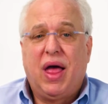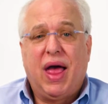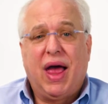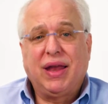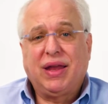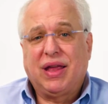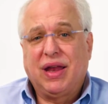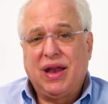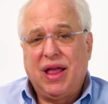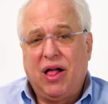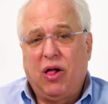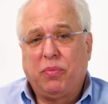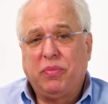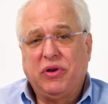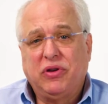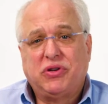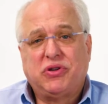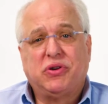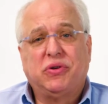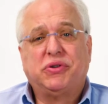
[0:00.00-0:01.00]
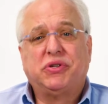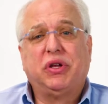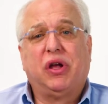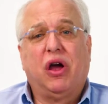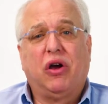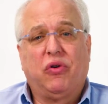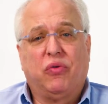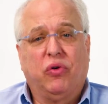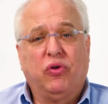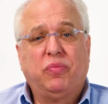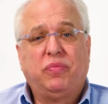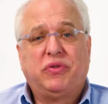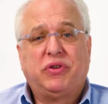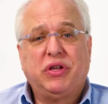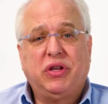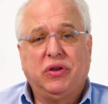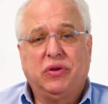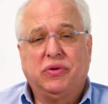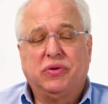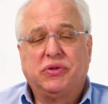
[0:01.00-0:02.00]
and can help in choosing a group
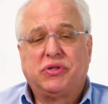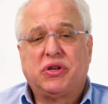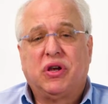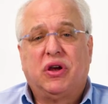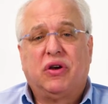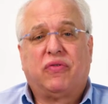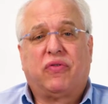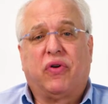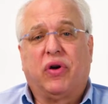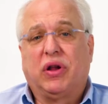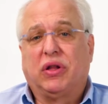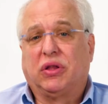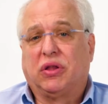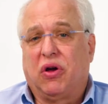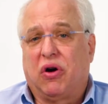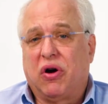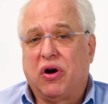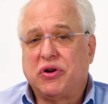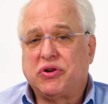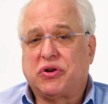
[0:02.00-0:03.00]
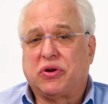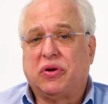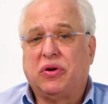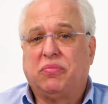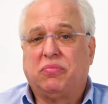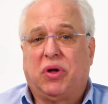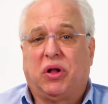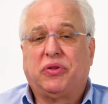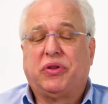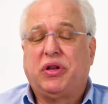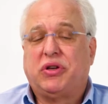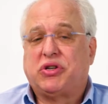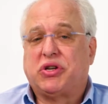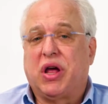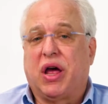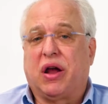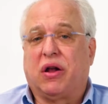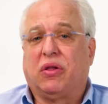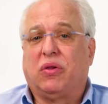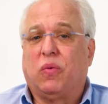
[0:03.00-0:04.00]
to use for a larger
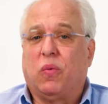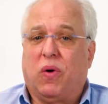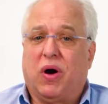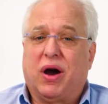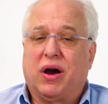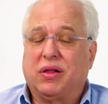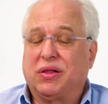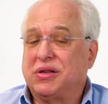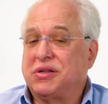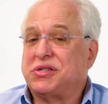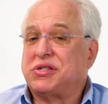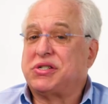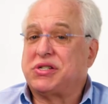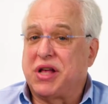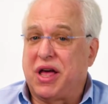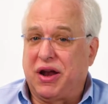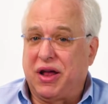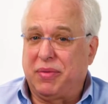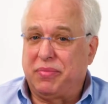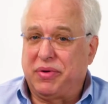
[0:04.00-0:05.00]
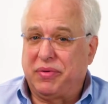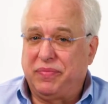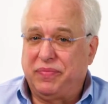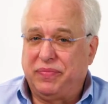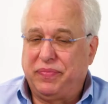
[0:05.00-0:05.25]
multi-channel wireless setup.